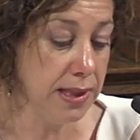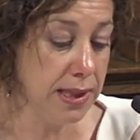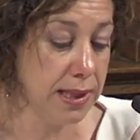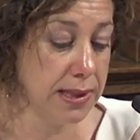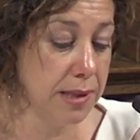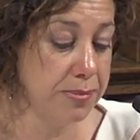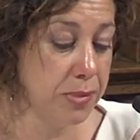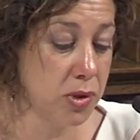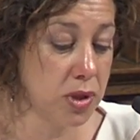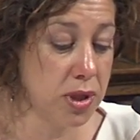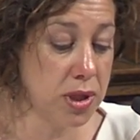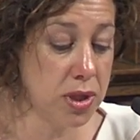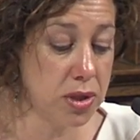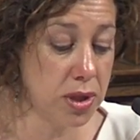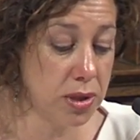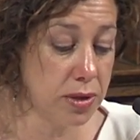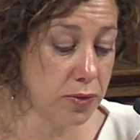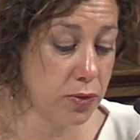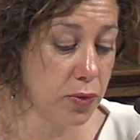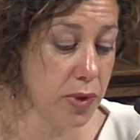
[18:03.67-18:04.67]
and the
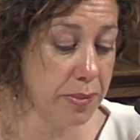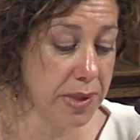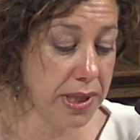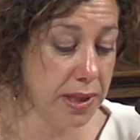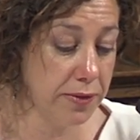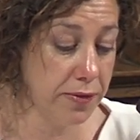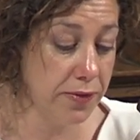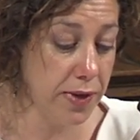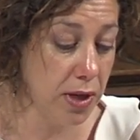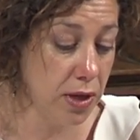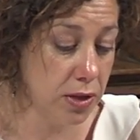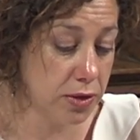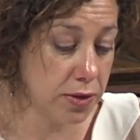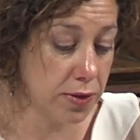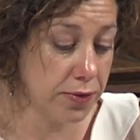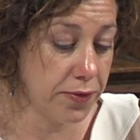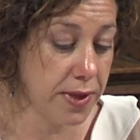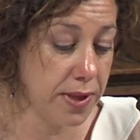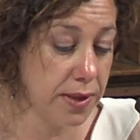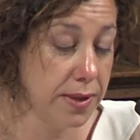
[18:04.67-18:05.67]
position of women in
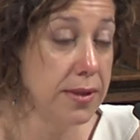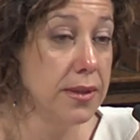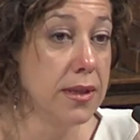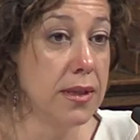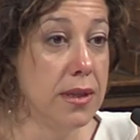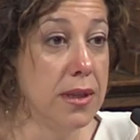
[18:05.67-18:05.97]
philosophy,